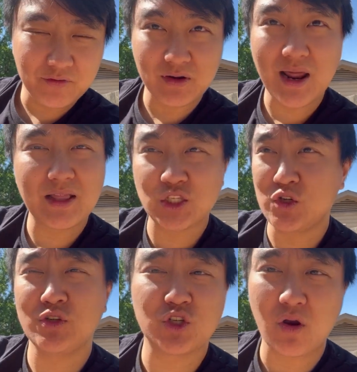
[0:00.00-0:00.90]
They're not
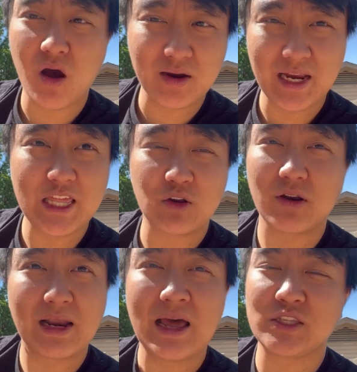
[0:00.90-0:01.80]
too strong either.
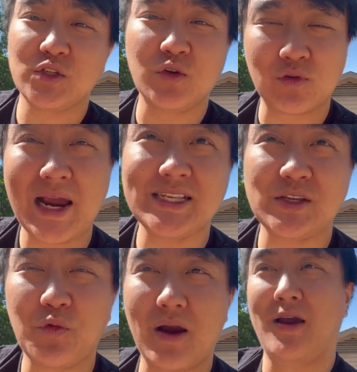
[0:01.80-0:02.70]
They're not too
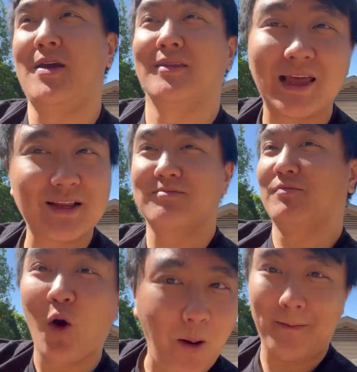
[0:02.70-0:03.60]
crazy where they
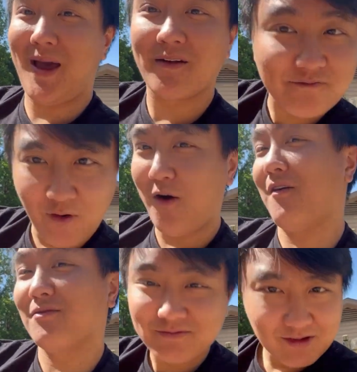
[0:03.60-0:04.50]
going back and
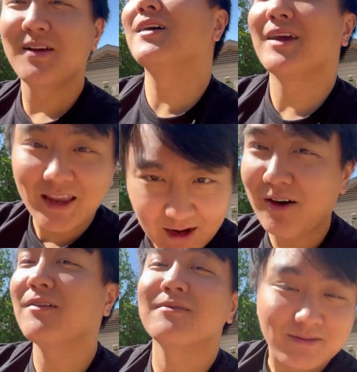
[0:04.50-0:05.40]
forth, you
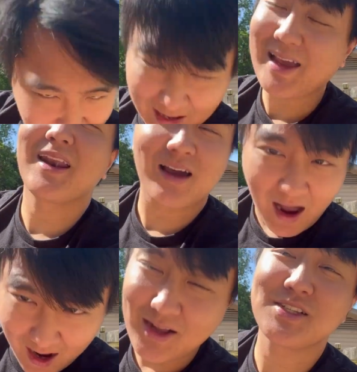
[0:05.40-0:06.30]
know, like in a
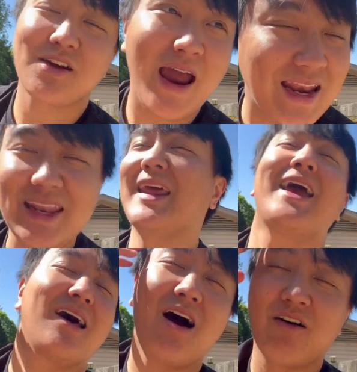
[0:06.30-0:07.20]
concert, and then they
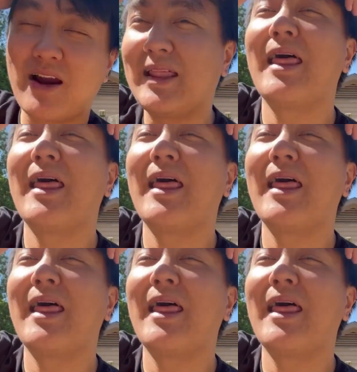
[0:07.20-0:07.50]
get off, right?